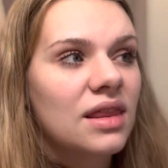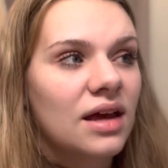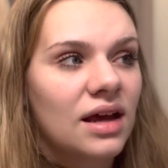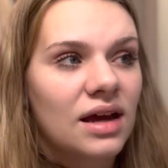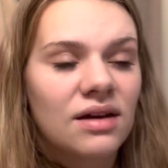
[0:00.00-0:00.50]

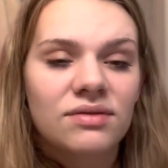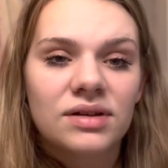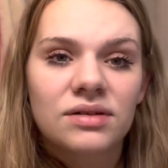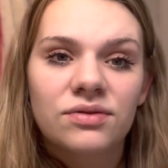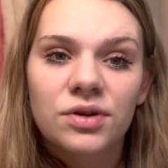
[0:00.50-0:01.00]
that I
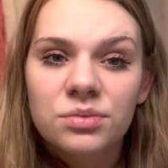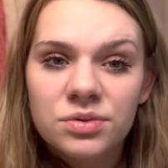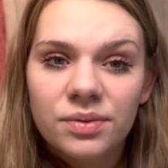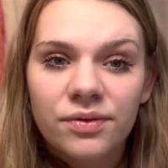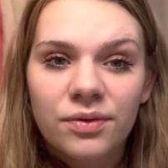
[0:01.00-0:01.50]
haven't
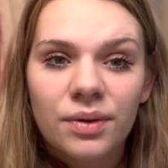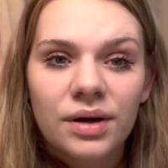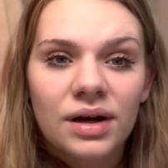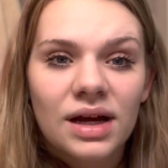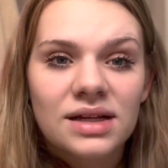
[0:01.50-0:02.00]
filmed
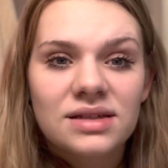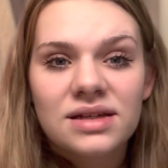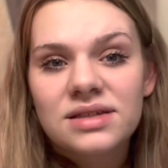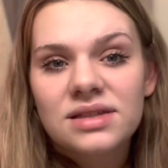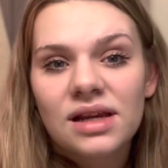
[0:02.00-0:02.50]
before,
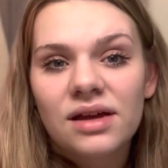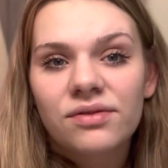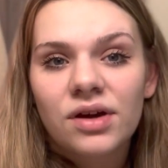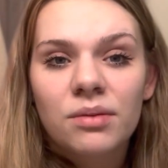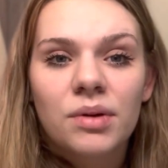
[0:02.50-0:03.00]
ideas that
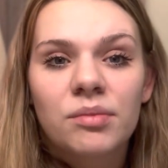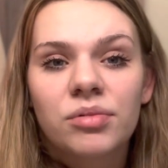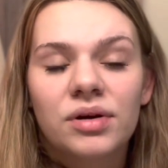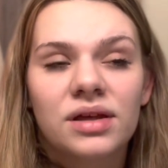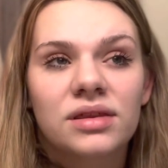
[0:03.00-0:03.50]
I've come up
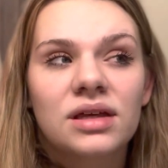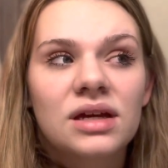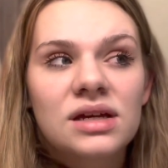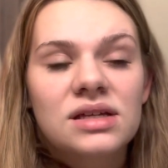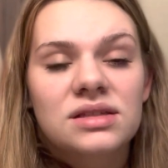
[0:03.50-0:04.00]
with
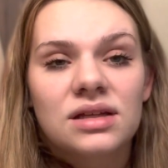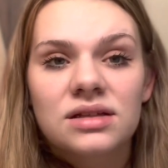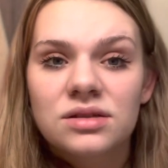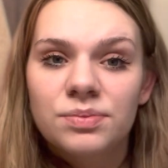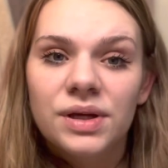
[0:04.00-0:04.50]

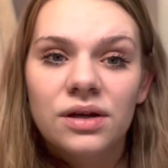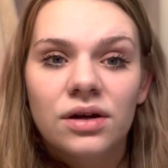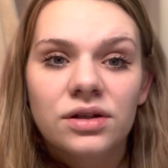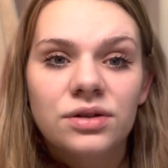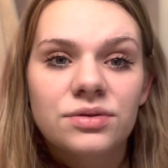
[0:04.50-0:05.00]
since being
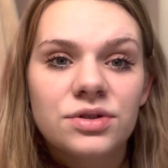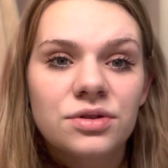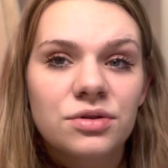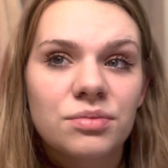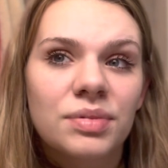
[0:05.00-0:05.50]
on
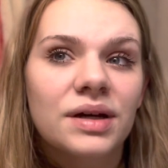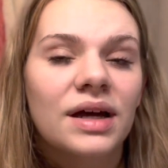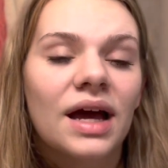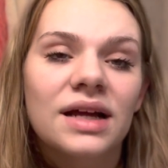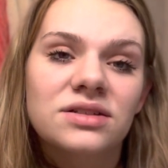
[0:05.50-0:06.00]
YouTube,
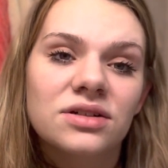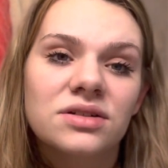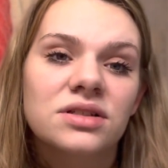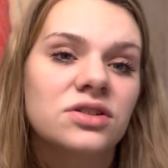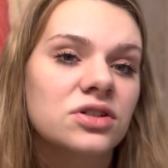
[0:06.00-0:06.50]
but I took
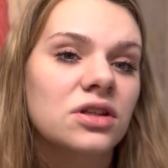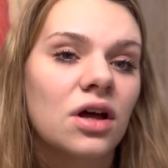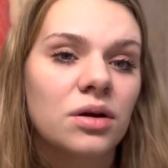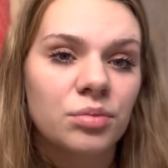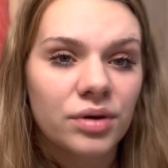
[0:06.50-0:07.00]
such a
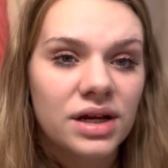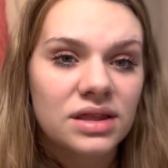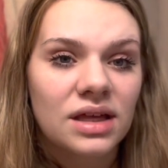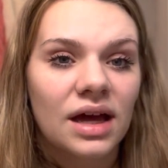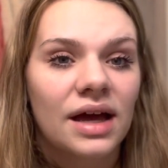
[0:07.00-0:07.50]
long
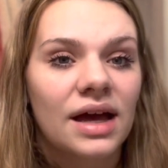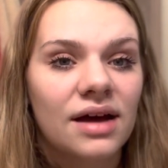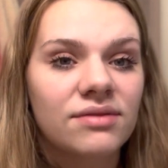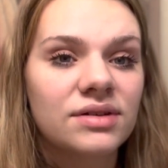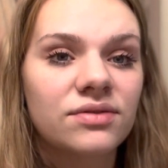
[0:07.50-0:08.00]
break that I
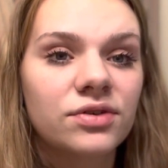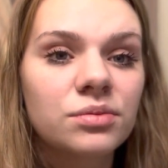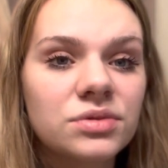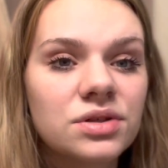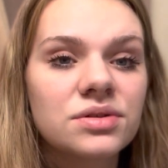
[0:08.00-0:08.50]
haven't
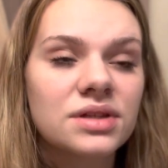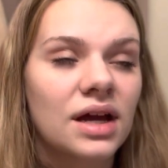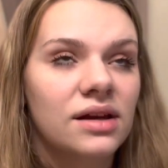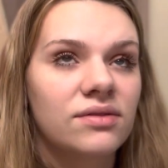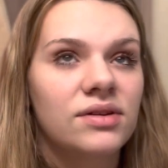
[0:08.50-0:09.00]
filmed those
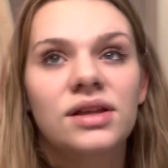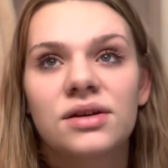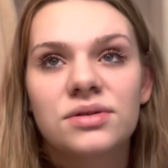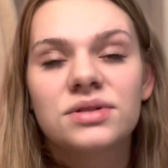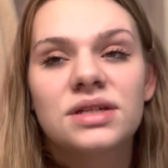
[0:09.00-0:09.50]
kind of
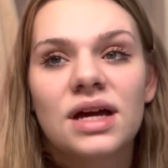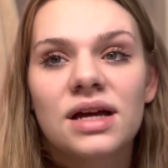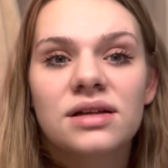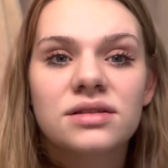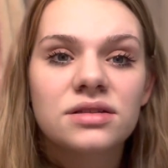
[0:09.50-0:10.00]
videos
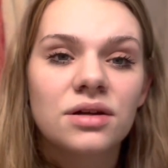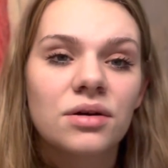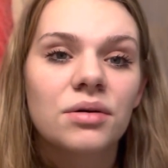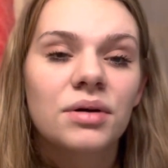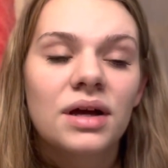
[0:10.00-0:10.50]
yet,
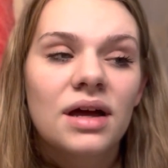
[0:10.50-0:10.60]
so